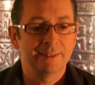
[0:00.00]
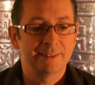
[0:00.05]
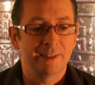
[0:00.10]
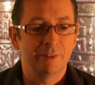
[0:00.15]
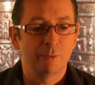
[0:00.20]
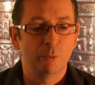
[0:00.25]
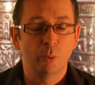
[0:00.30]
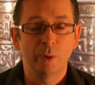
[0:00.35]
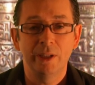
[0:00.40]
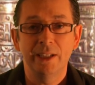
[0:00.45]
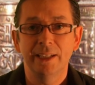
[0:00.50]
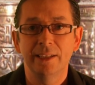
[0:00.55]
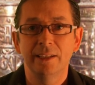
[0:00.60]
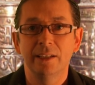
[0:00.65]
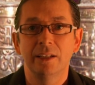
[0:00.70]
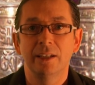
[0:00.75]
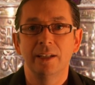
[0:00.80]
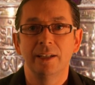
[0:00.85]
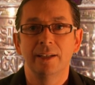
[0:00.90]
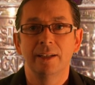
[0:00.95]
is. If we
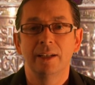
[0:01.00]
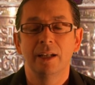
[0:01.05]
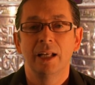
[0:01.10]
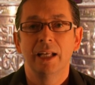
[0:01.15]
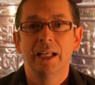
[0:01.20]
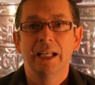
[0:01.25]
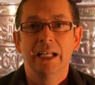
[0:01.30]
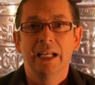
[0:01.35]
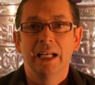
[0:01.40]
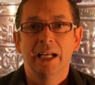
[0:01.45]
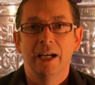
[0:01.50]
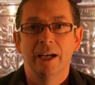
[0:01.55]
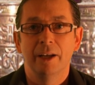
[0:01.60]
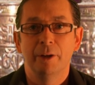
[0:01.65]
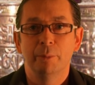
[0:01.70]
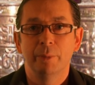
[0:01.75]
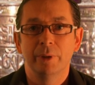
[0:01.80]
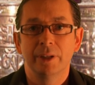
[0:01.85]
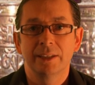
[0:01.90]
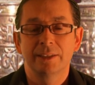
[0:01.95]
didn't kill
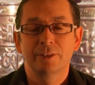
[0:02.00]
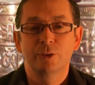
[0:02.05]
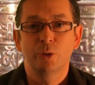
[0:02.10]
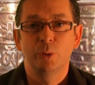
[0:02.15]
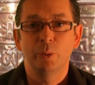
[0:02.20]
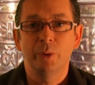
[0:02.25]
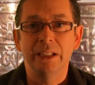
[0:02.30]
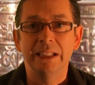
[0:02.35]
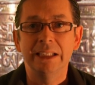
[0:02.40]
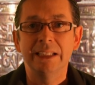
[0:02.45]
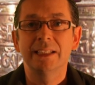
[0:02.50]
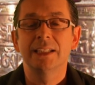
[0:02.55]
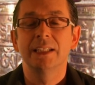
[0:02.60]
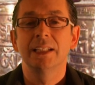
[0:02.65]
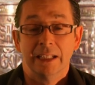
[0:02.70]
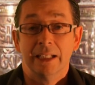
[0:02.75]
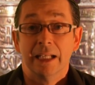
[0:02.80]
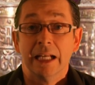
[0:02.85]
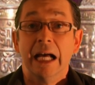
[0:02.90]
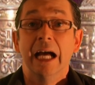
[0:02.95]
animals to eat,